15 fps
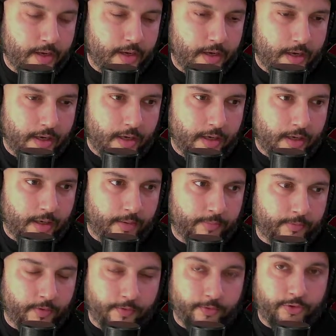
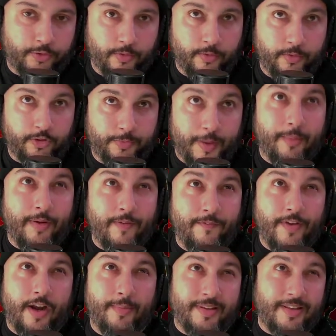the Spider-Man
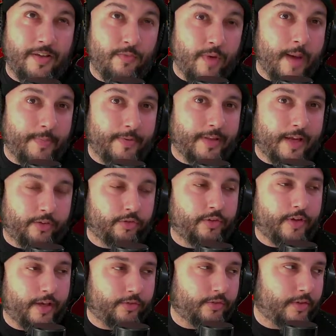Venom and the Robin that I told
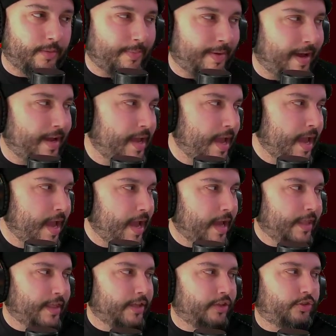you guys I was going to buy.
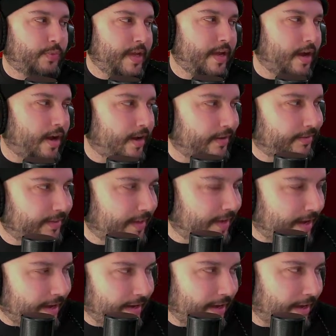This week, honestly,
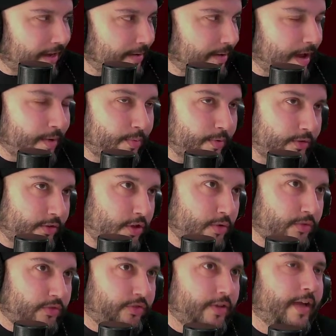God, I was a
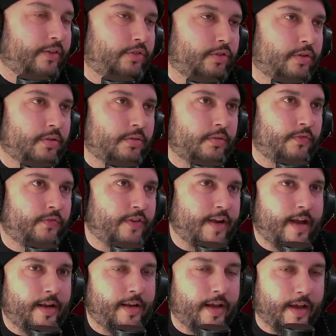huge G.I. Joe
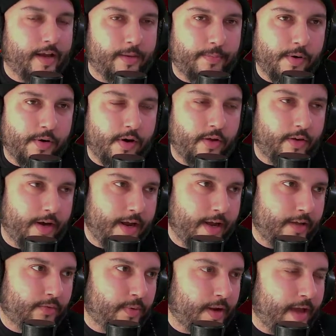fanatic. I kind of broke all their
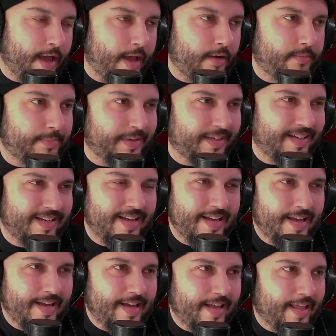hands when I had them, but
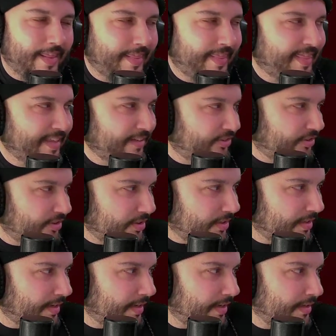this year
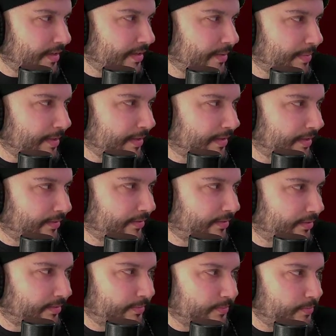kind of, I mean,
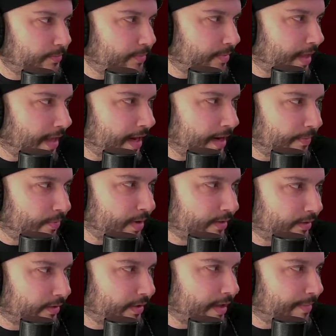this lineup really
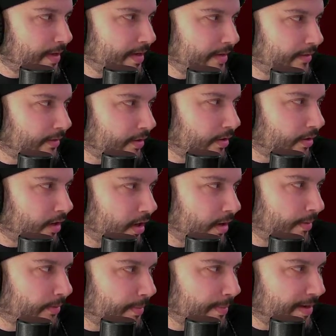doesn't get me anything.
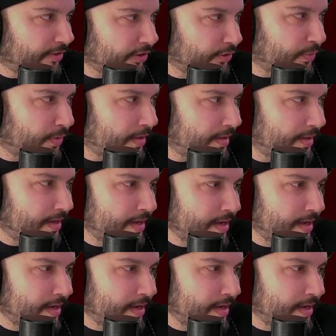The Matrix one,